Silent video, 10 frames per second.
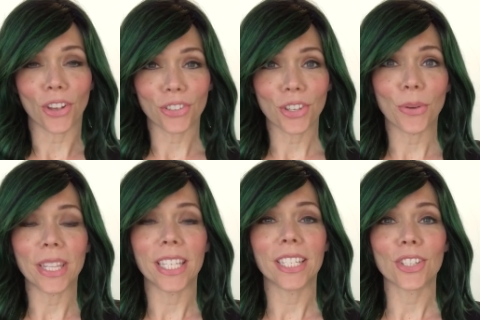also
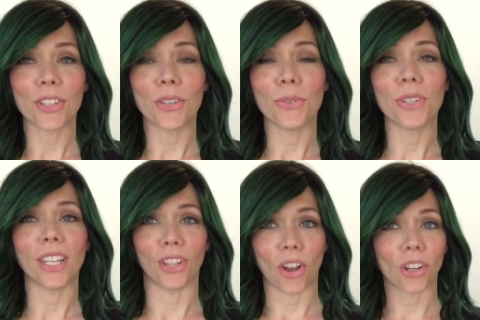in these soon
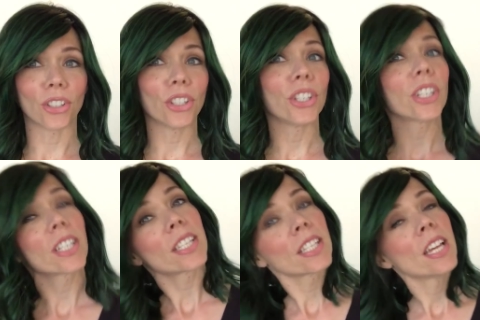and longer
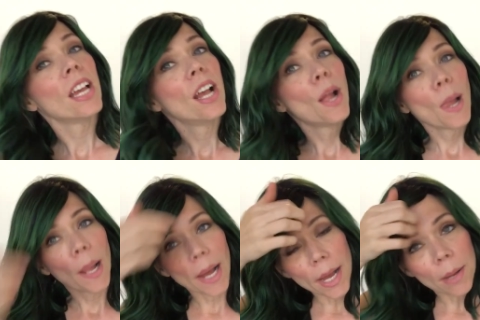looks.
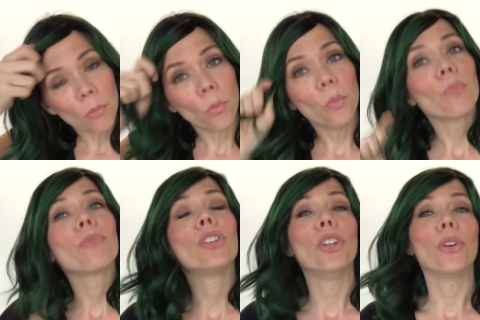Um,
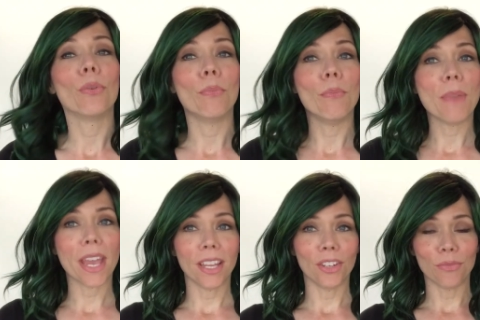you know, the
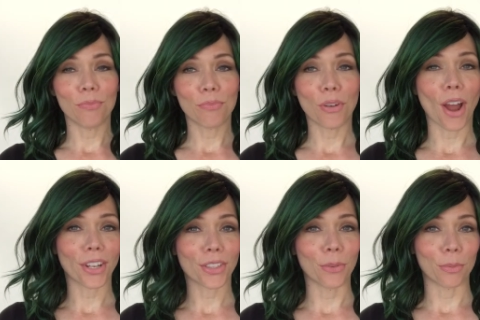main
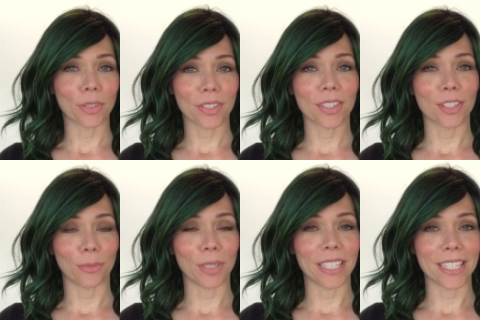product that we'll still
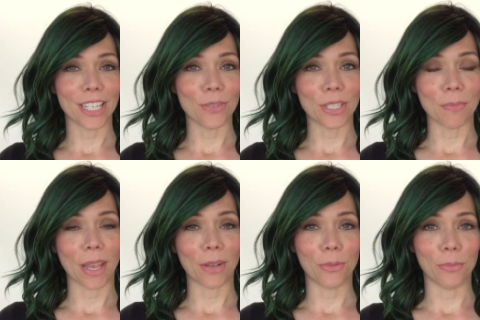be continuing to
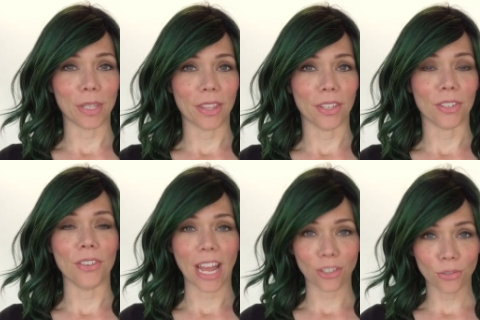make will be the
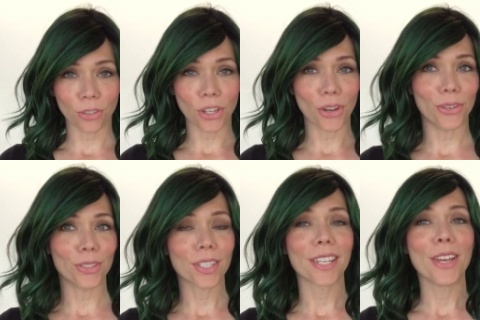natural
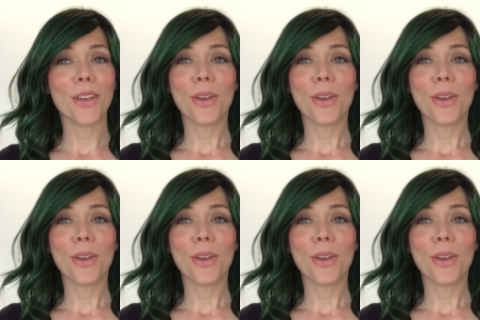tones,